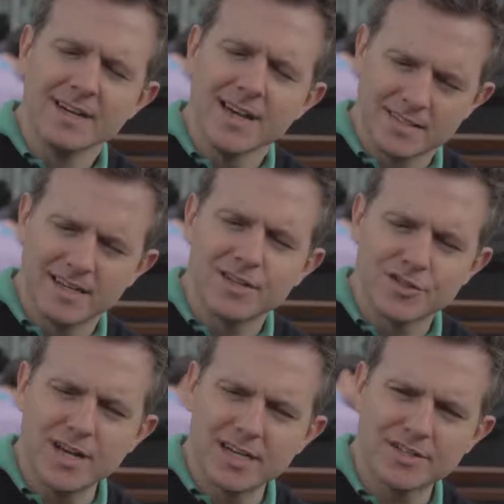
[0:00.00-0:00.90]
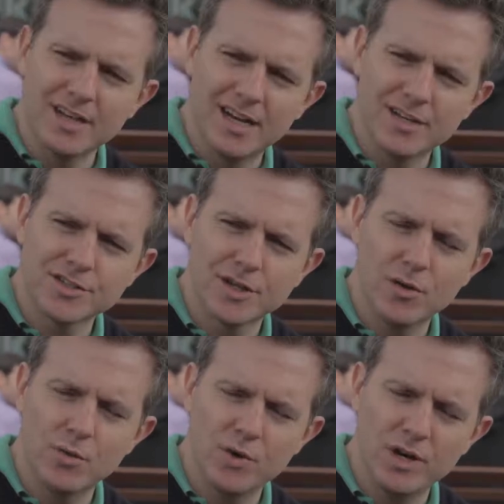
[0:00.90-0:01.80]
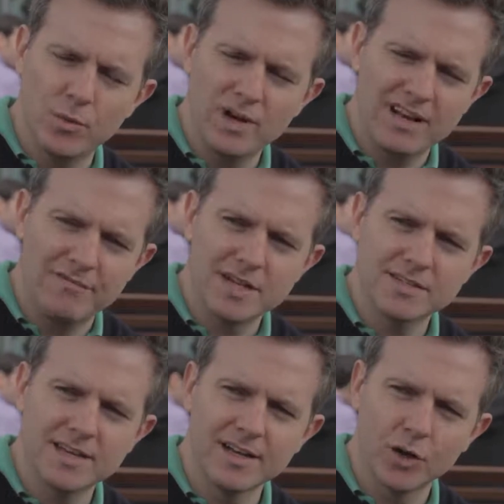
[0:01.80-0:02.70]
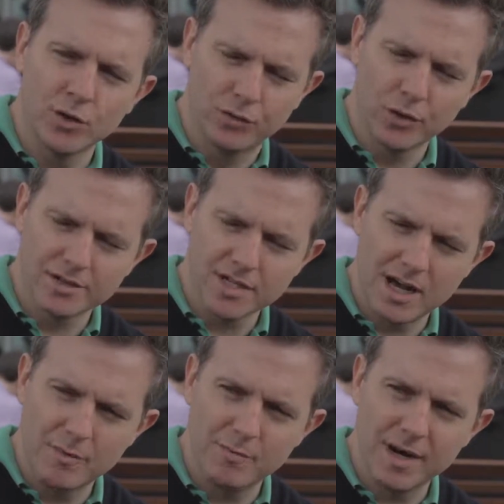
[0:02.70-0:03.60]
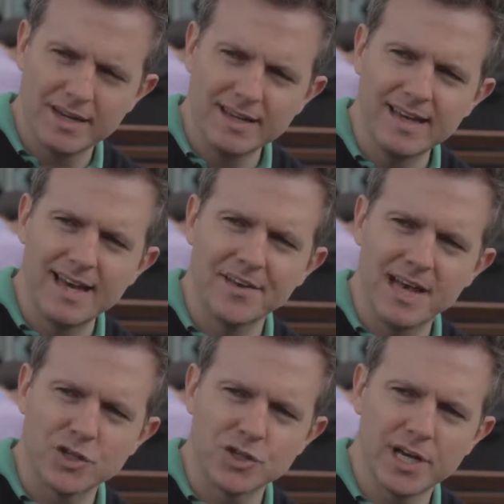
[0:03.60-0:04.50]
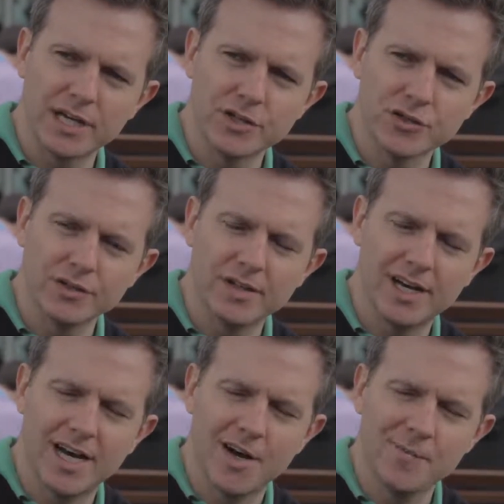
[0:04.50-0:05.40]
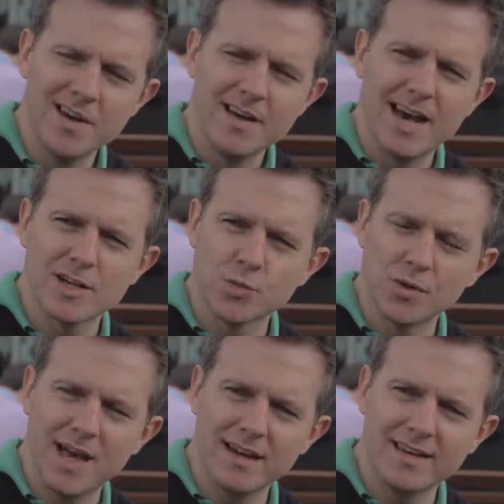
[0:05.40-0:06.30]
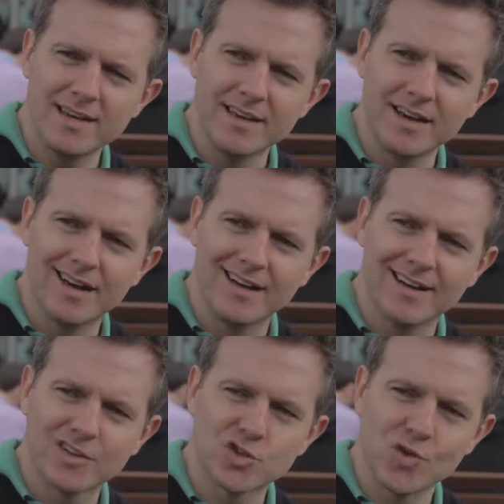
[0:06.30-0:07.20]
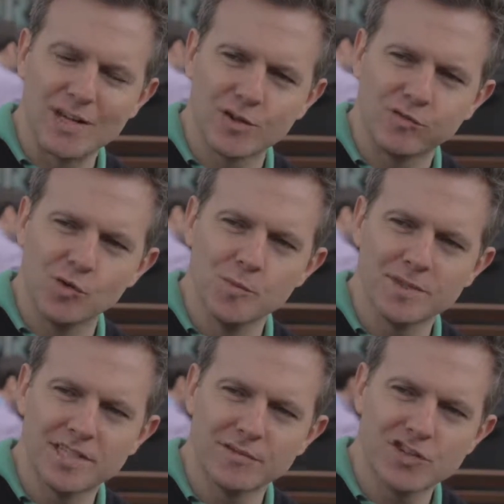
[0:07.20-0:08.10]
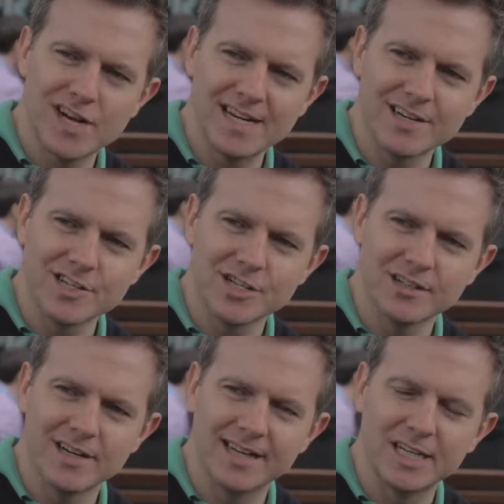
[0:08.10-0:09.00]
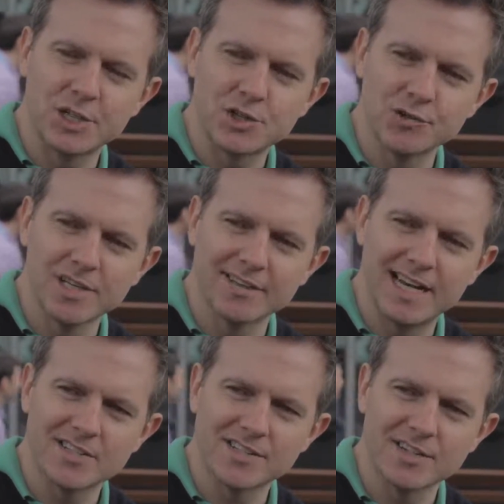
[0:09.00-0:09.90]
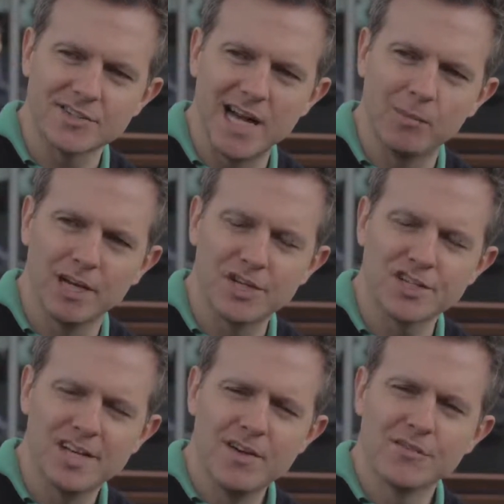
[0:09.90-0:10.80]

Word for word: Yes, it is, yes. Uh, so we're, we're, investing an awful lot of time and money in education. Um, as with any uh, transformative change to an industry that's established,